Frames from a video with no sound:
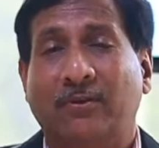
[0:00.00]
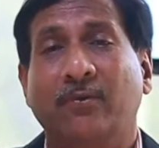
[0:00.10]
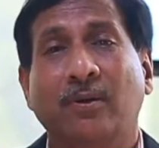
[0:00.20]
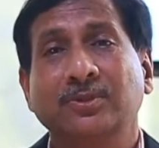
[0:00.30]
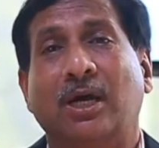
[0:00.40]

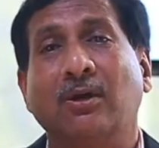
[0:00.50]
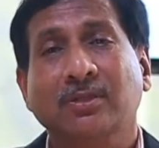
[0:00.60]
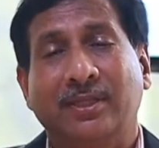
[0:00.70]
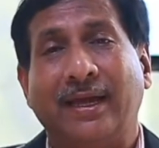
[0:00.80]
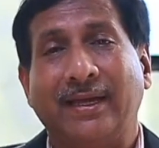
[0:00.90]
platforms
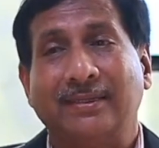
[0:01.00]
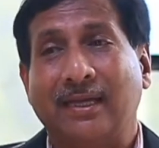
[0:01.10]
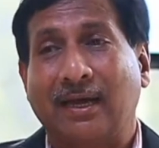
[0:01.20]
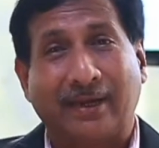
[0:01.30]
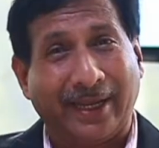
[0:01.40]
out
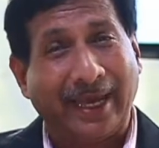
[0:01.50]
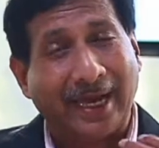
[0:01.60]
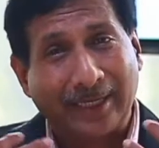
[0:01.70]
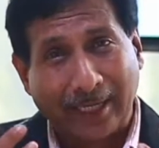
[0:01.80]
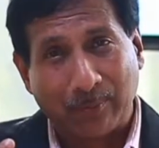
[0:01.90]
there that are
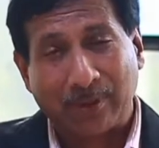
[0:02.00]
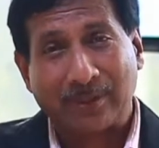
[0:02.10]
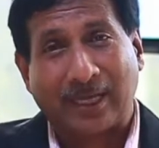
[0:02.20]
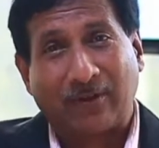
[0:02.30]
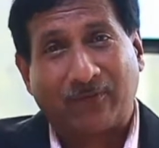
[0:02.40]

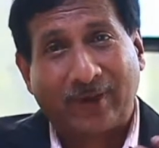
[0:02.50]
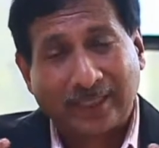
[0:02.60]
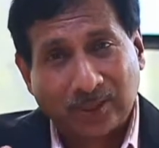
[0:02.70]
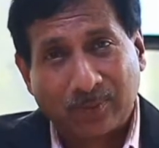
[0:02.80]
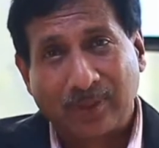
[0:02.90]
AI-enabled, that are
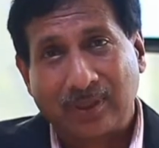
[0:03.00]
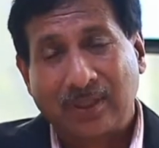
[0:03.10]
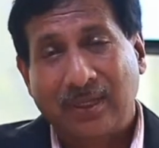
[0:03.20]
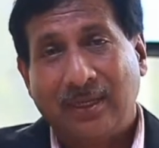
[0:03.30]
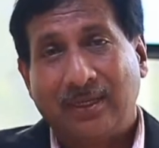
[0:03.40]

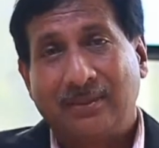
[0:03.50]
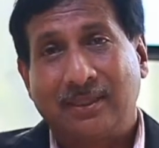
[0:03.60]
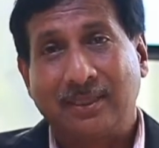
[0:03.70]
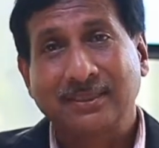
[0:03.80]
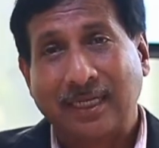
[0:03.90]
flexible,
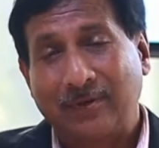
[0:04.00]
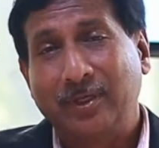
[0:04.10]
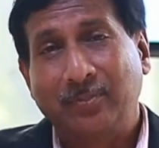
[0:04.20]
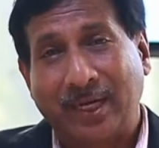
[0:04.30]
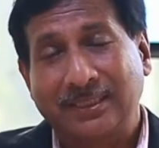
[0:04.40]

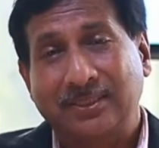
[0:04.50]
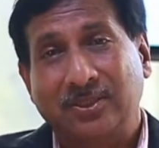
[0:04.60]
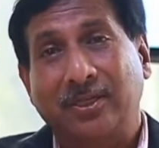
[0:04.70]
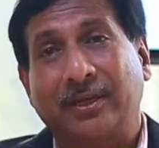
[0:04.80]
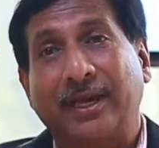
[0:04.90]
discovering
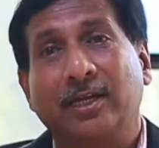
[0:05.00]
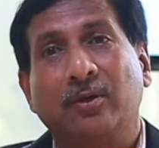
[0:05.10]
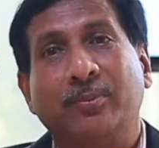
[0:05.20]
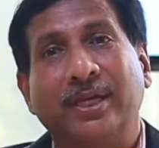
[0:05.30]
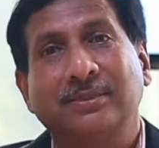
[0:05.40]
prices on a
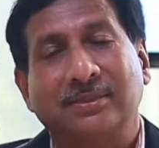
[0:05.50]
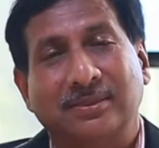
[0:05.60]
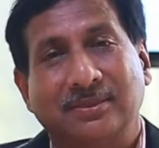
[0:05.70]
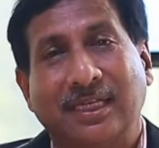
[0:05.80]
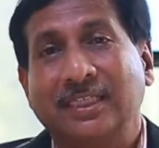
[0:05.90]
regular
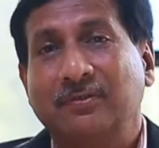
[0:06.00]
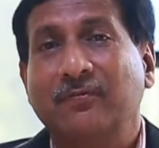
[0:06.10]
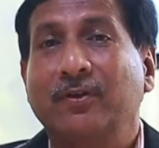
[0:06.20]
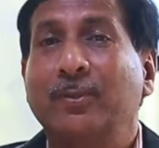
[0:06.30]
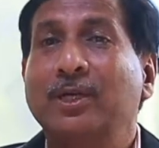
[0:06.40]
basis.
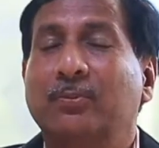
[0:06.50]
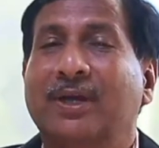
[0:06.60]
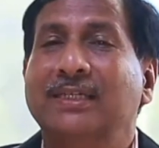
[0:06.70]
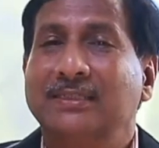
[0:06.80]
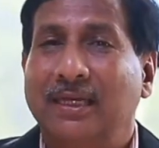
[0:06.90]
That's where we
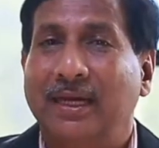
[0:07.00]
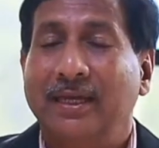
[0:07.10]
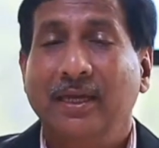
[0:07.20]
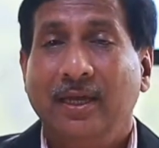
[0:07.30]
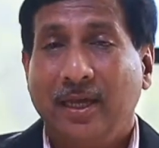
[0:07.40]
built
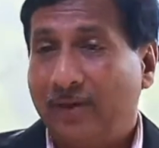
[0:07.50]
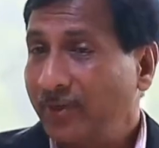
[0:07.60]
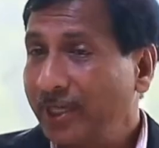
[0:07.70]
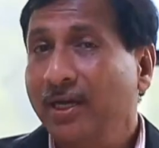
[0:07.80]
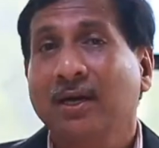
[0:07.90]
PriceEye,
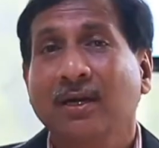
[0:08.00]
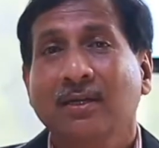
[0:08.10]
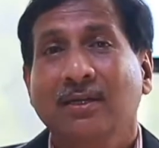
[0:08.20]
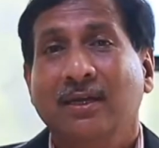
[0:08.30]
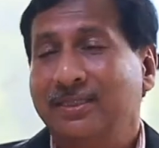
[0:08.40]
and we're
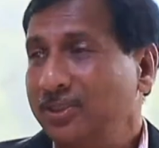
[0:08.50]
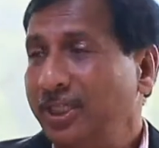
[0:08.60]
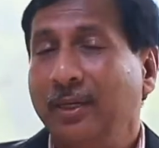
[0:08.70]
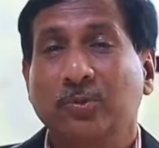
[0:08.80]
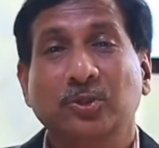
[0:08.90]
here
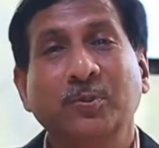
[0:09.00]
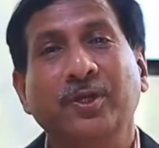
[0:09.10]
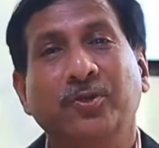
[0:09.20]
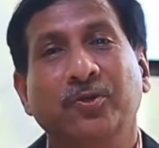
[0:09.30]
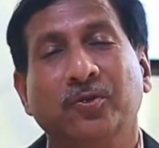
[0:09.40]
as a team to
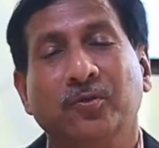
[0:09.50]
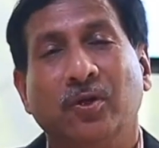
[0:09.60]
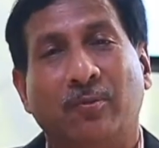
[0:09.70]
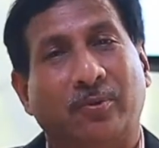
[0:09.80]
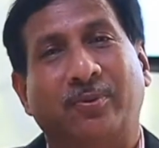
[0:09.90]
speak to
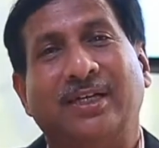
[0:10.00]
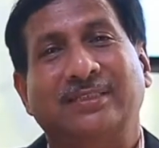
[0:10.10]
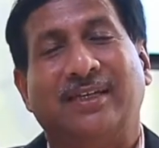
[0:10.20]
you about